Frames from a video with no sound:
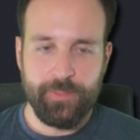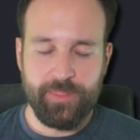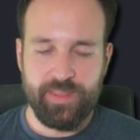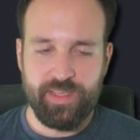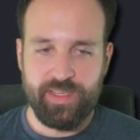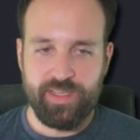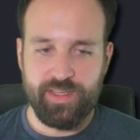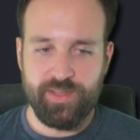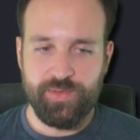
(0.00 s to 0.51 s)

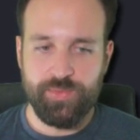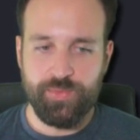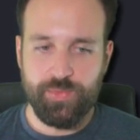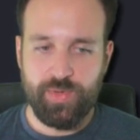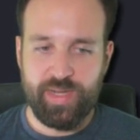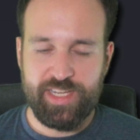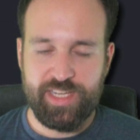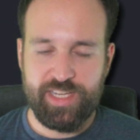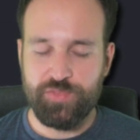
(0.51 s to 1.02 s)
the
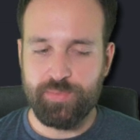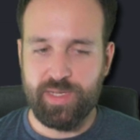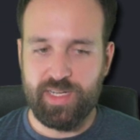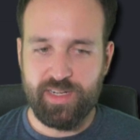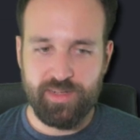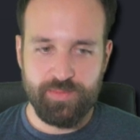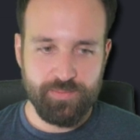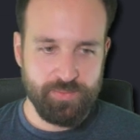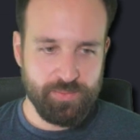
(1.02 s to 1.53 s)
range
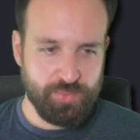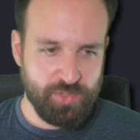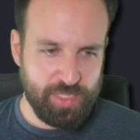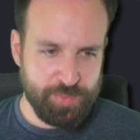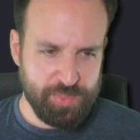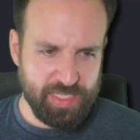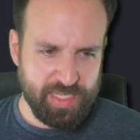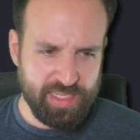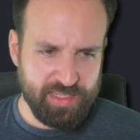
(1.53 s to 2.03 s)
bar.
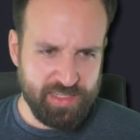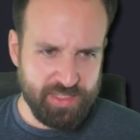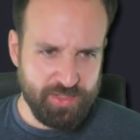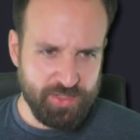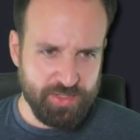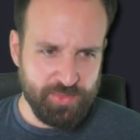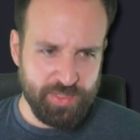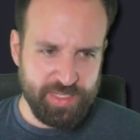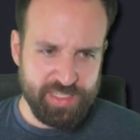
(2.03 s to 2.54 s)
Perhaps I can now
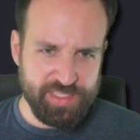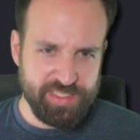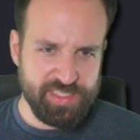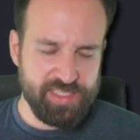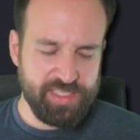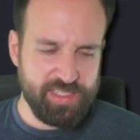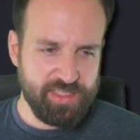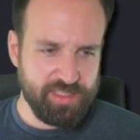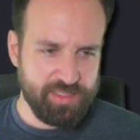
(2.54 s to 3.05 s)
already
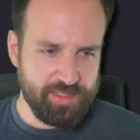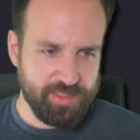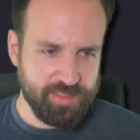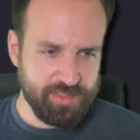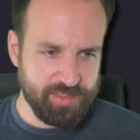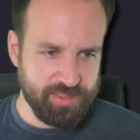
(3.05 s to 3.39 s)
see it.